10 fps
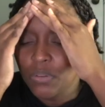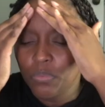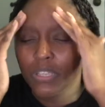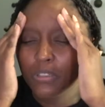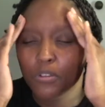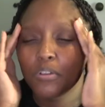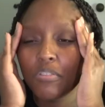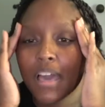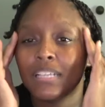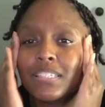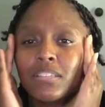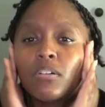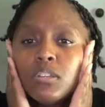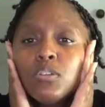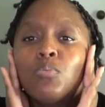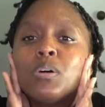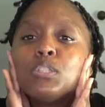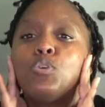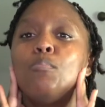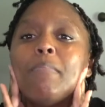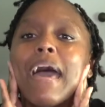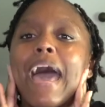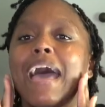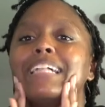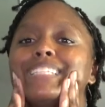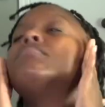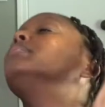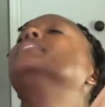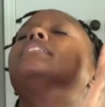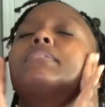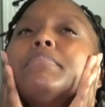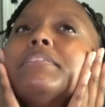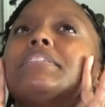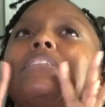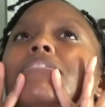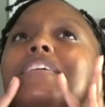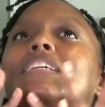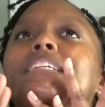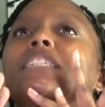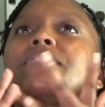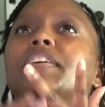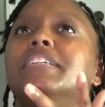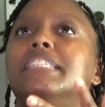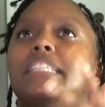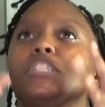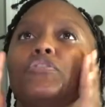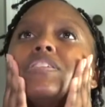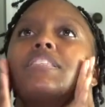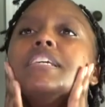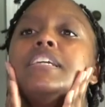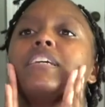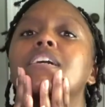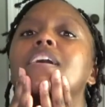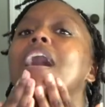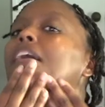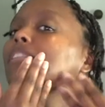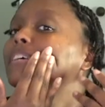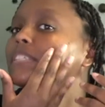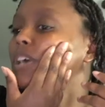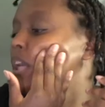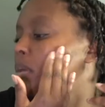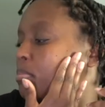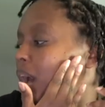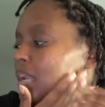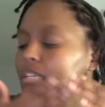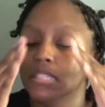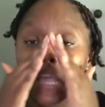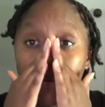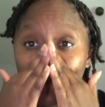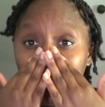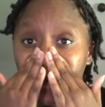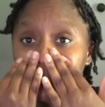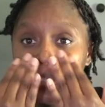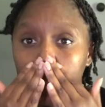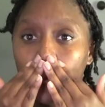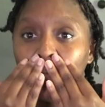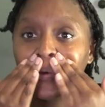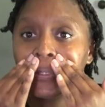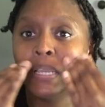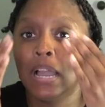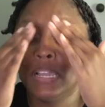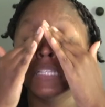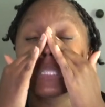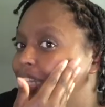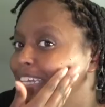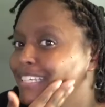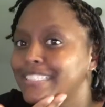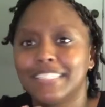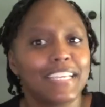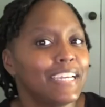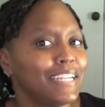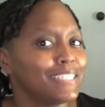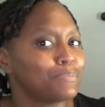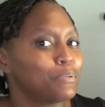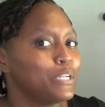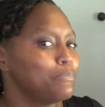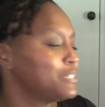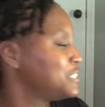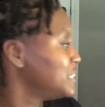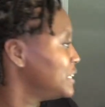when you do that. So you want to pat. This smells so good. It's very citrusy. I'll list all the products down below too for you guys. Dang, the skin is pretty much